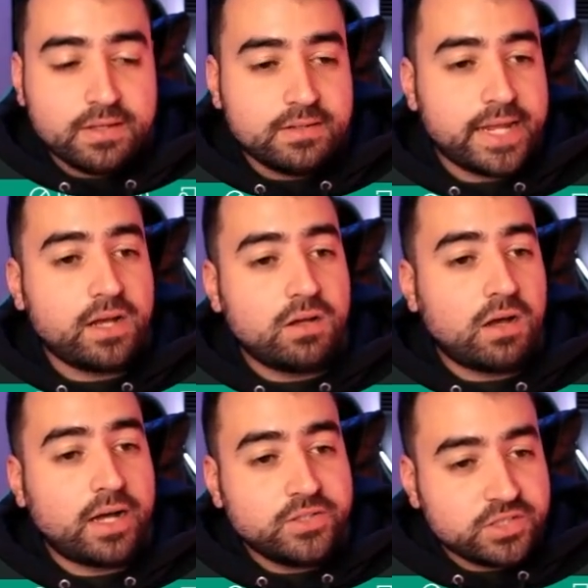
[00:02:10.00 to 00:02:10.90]
Now,
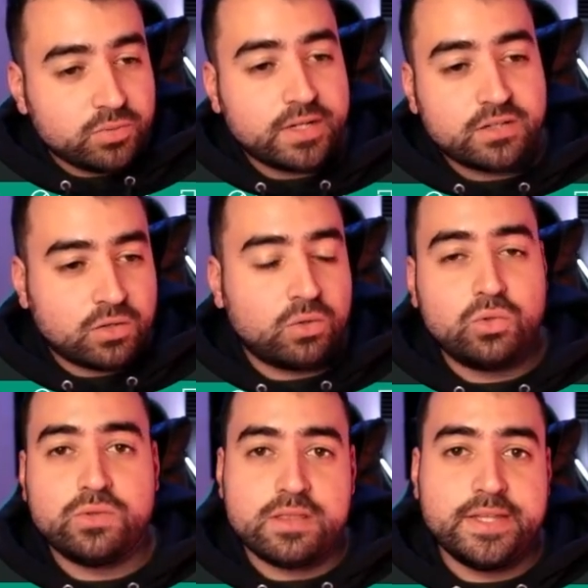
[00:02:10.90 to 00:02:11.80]
I just want to
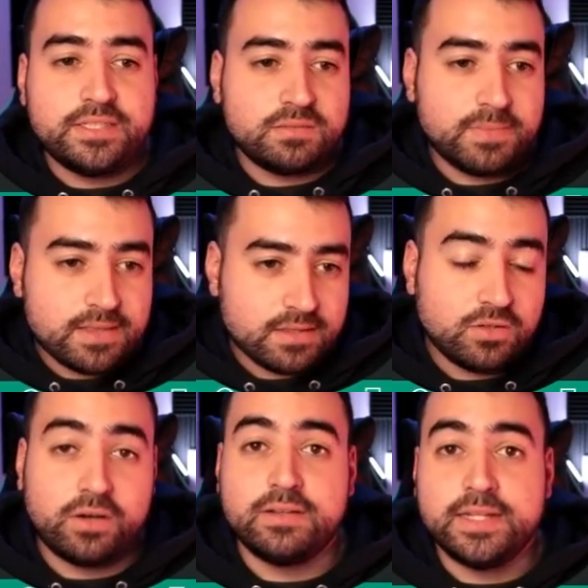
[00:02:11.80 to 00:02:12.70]
call this
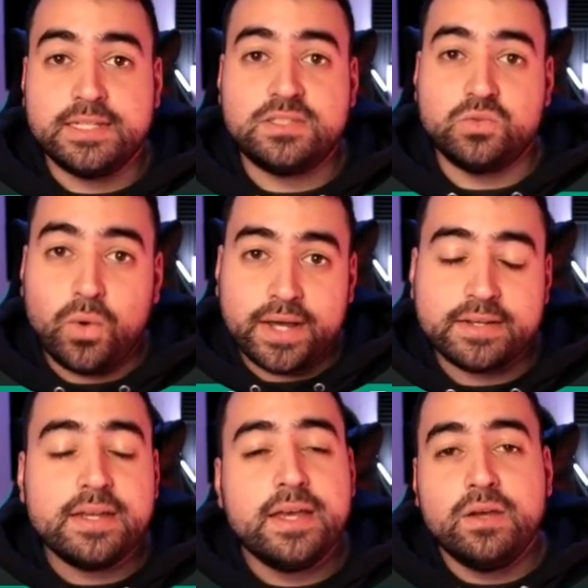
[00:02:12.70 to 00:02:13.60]
method on list
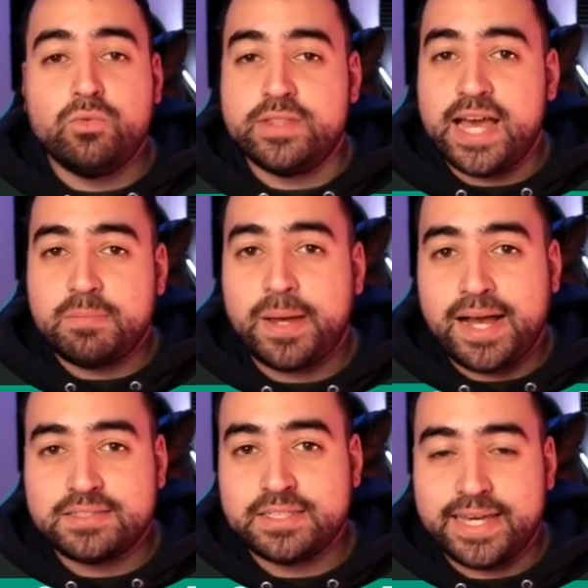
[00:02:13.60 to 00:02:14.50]
one without
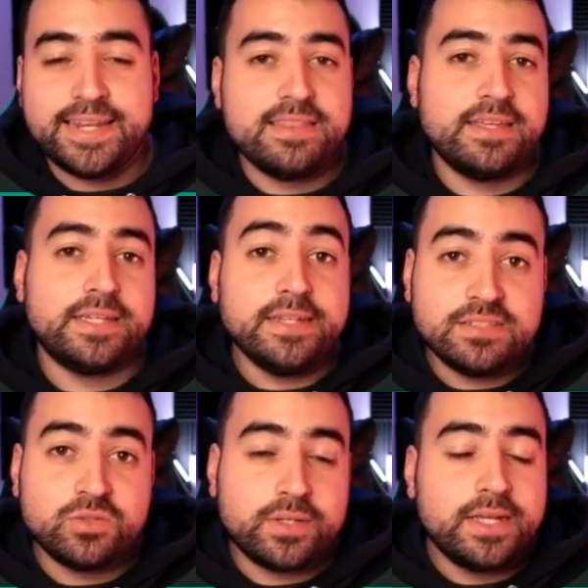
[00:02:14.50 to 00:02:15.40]
passing anything
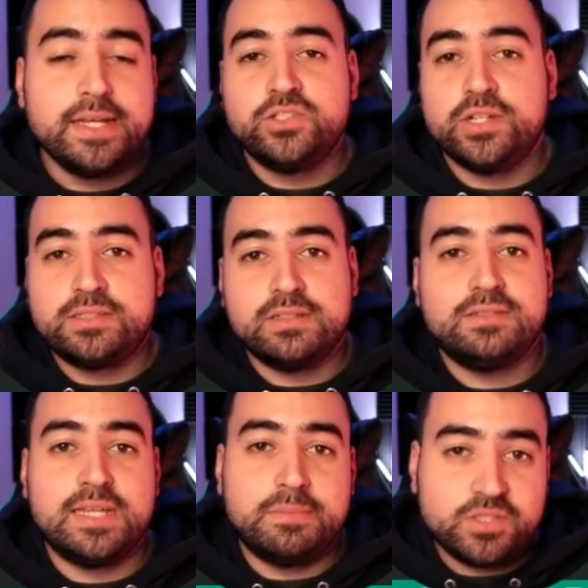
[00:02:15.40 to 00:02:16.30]
into it, just to
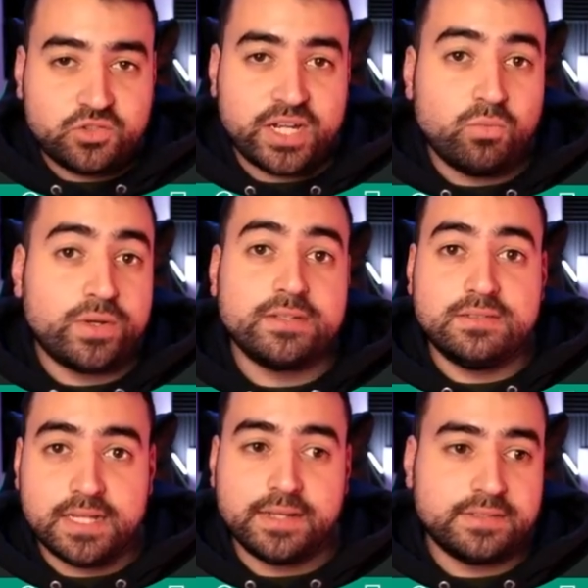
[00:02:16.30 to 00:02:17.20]
demonstrate what
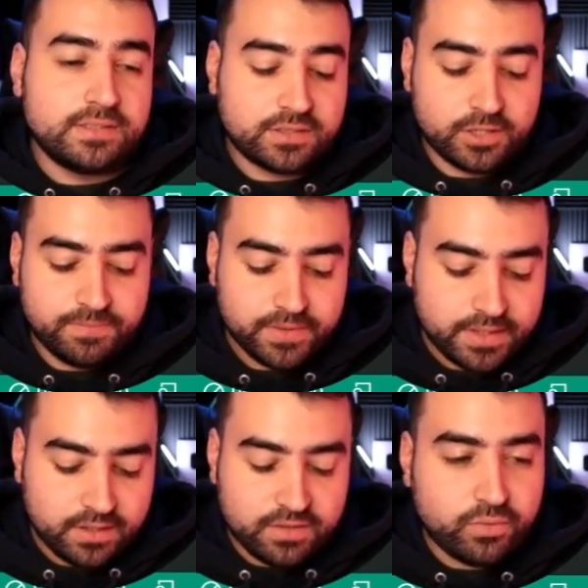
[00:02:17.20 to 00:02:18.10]
it does. So
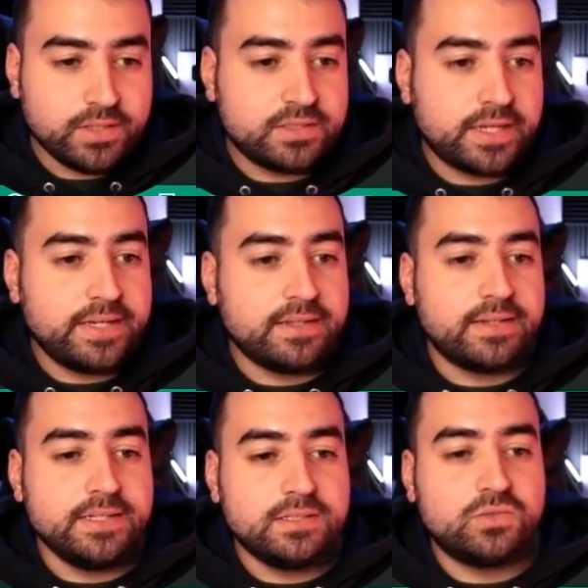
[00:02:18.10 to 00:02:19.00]
if we say
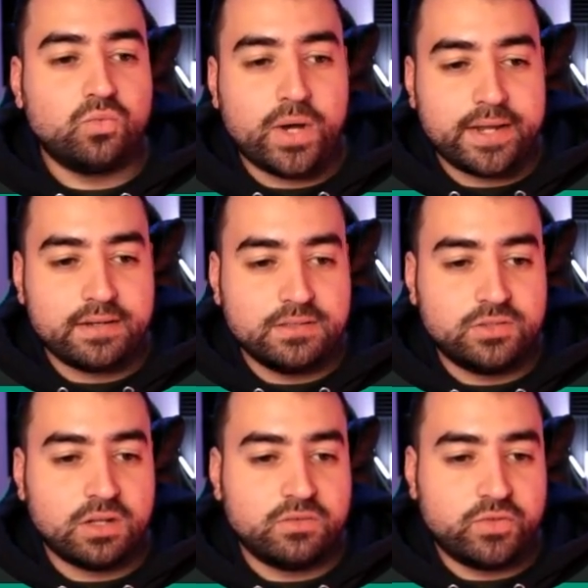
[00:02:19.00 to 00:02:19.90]

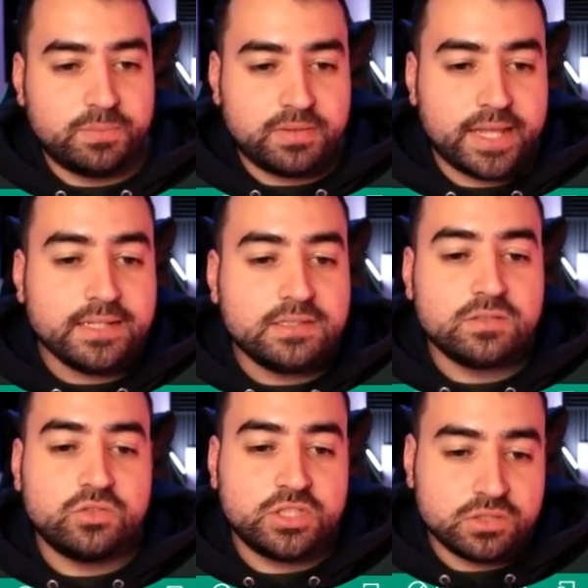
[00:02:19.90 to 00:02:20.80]

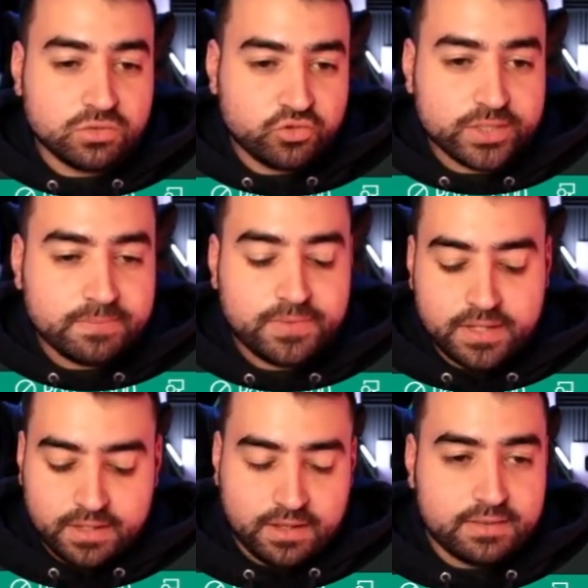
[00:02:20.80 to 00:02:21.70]
list1.replaceChildren,
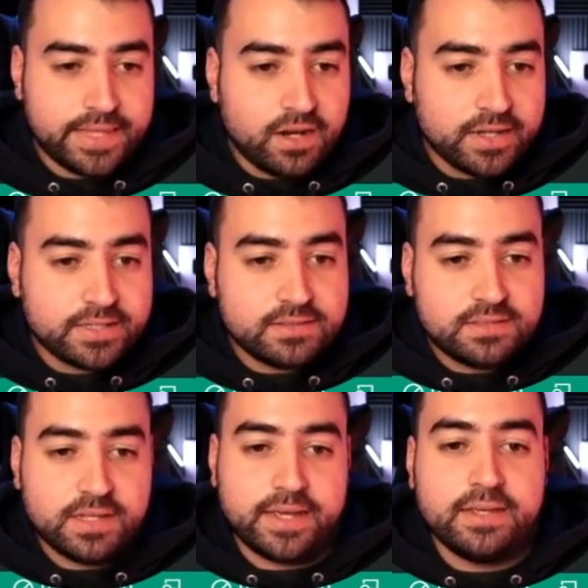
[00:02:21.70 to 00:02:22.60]
then I can
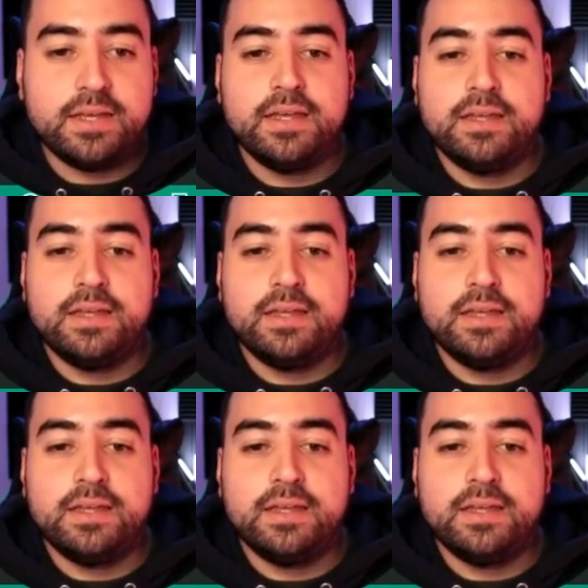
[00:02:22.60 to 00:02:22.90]
say